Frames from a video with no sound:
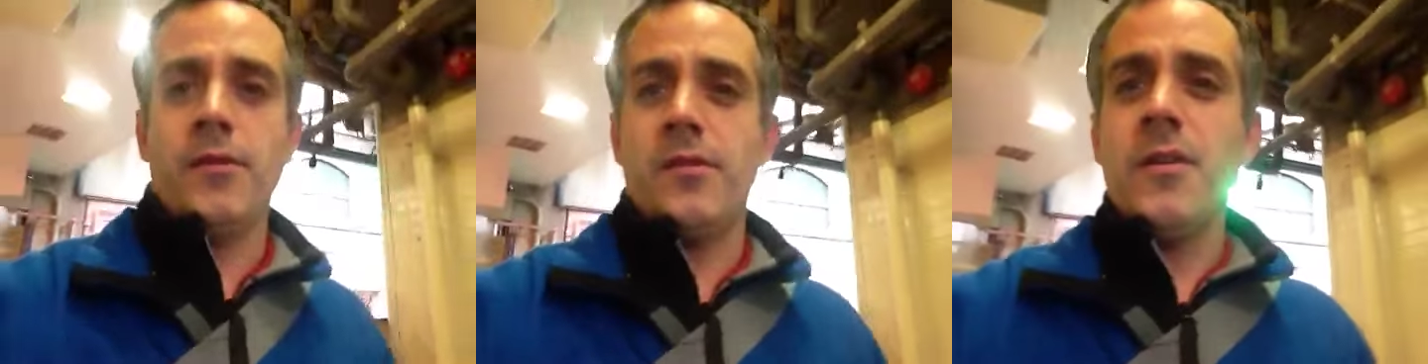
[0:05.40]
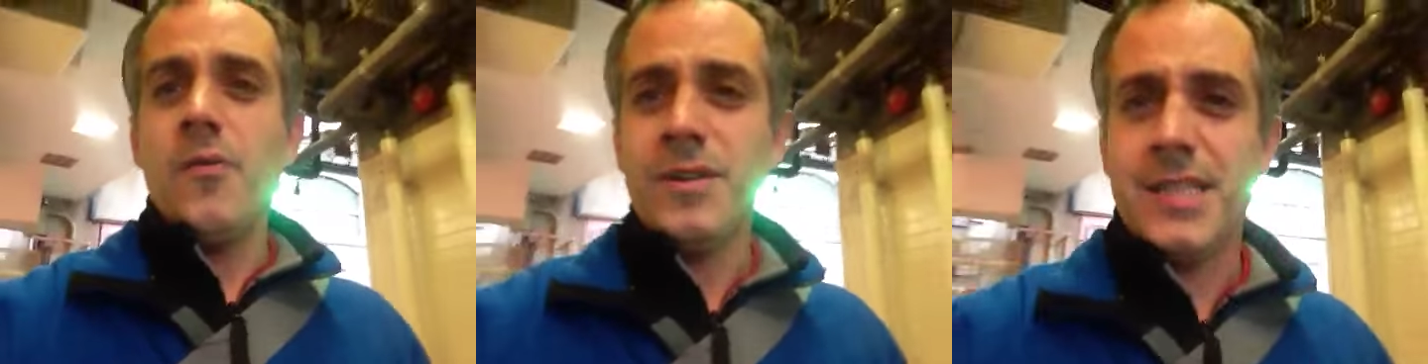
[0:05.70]
was
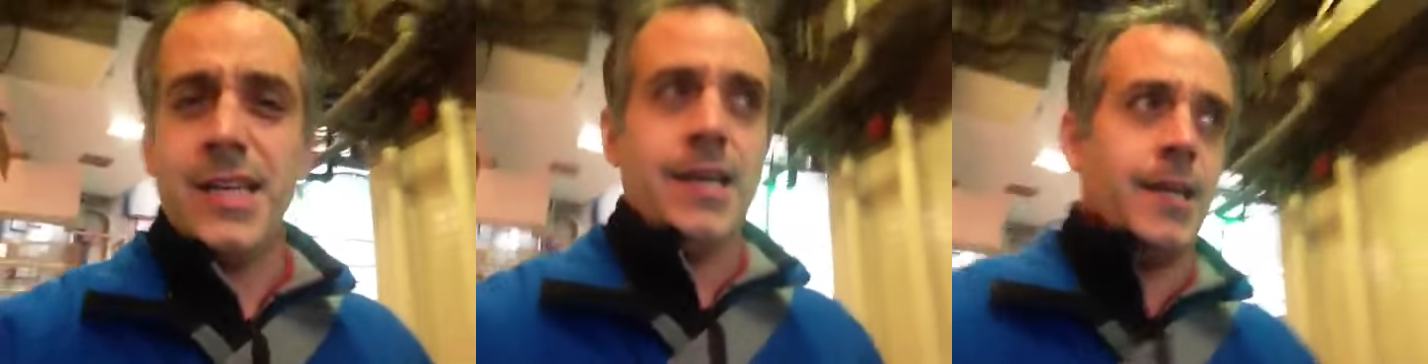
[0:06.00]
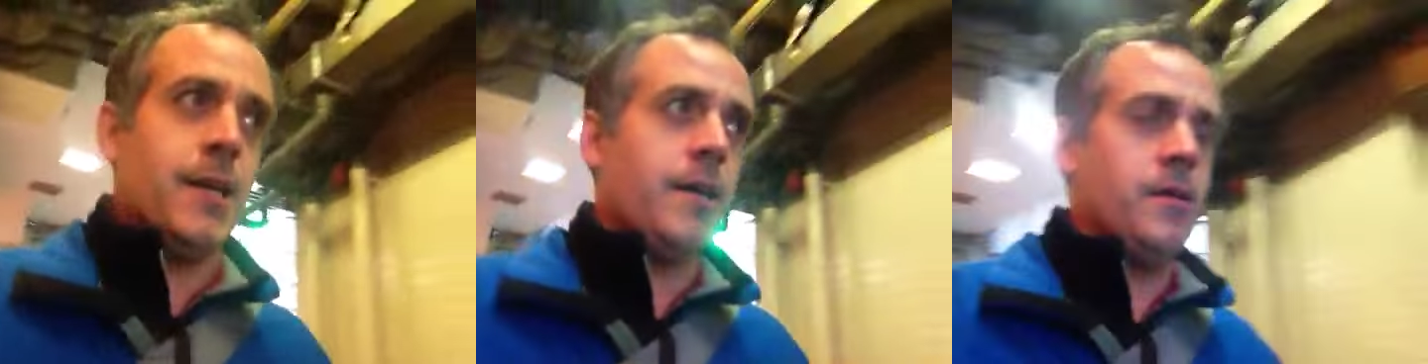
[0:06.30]
snowing
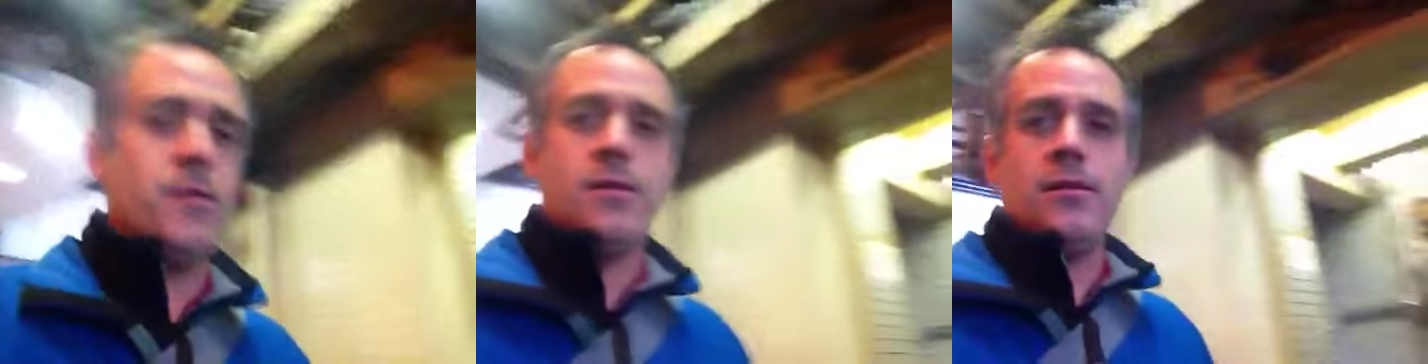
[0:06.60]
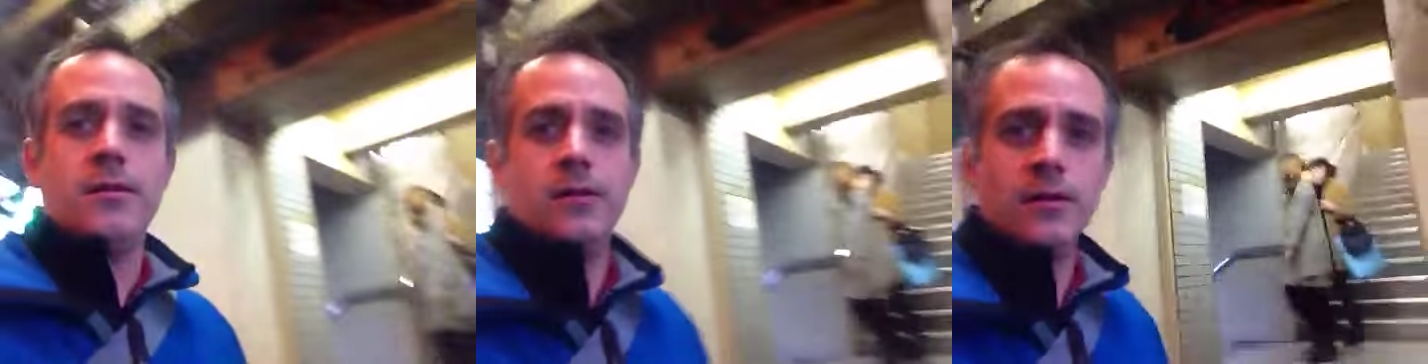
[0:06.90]
today, guys.
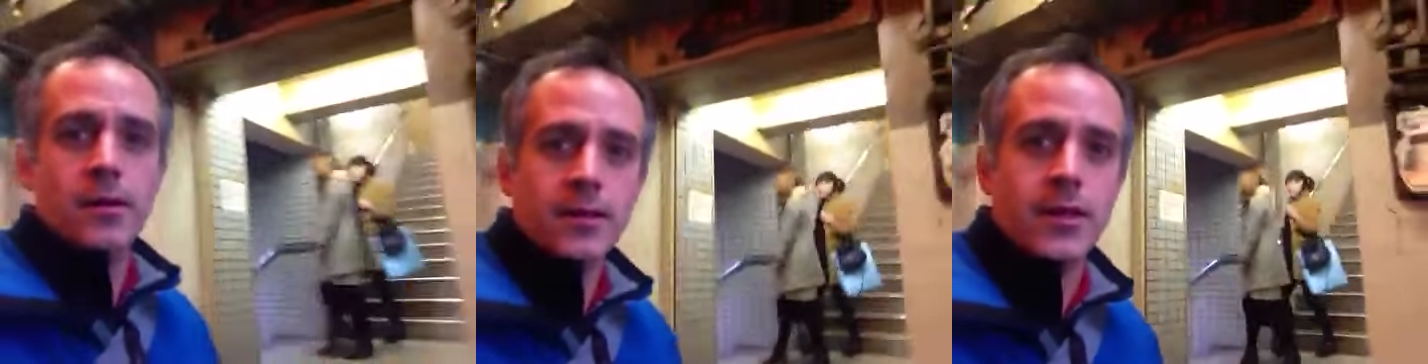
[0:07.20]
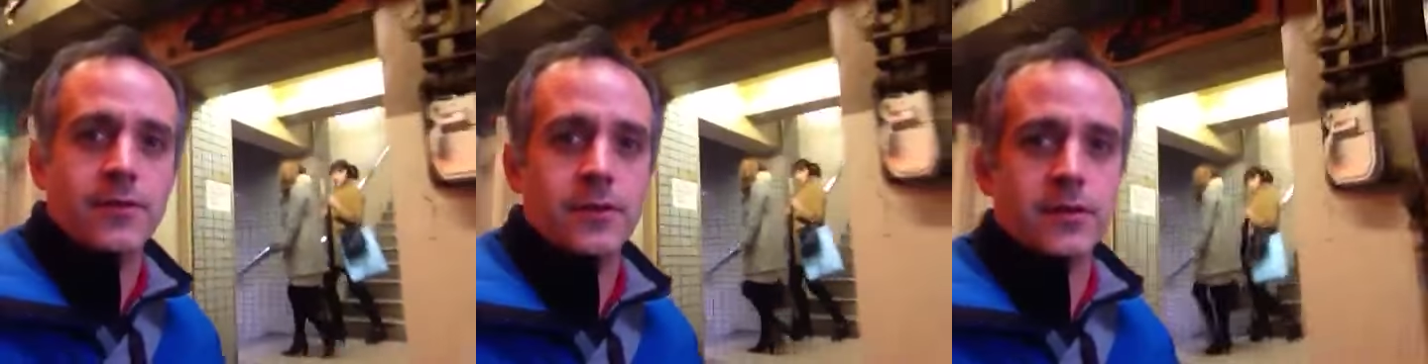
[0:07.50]

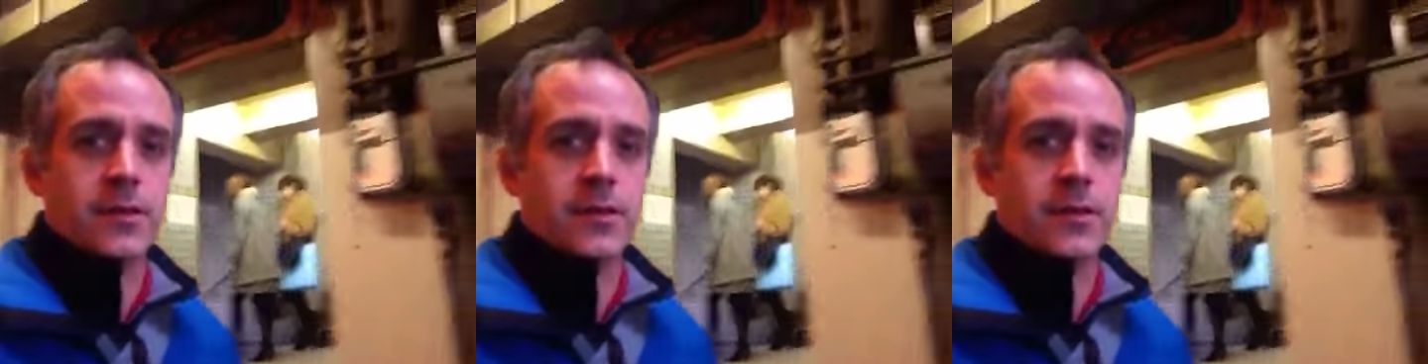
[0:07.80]
Kevin,